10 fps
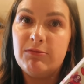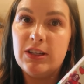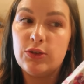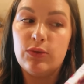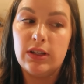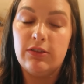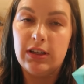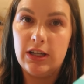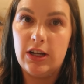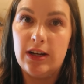These are really,
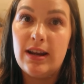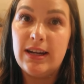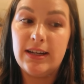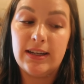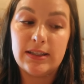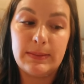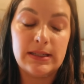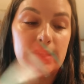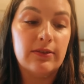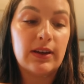really good and
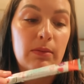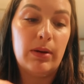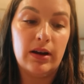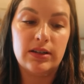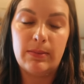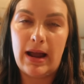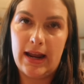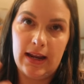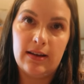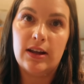inexpensive compared to
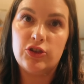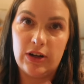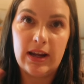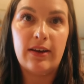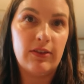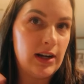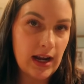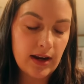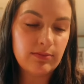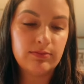buying a drink every day.